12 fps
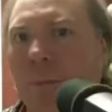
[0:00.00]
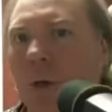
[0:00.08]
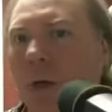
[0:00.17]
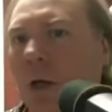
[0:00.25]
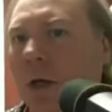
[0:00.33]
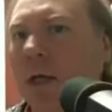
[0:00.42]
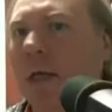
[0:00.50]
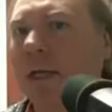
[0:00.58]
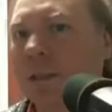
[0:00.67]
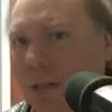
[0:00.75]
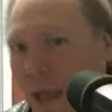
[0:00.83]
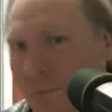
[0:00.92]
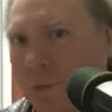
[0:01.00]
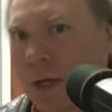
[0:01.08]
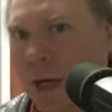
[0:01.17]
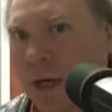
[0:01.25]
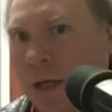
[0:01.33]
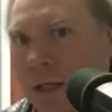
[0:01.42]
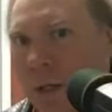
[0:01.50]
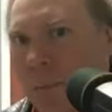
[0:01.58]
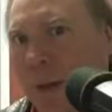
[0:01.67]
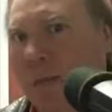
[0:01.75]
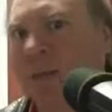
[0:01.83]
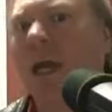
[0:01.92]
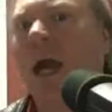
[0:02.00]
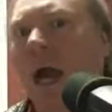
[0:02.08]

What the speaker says: Malarkey? Because I've done it in the past.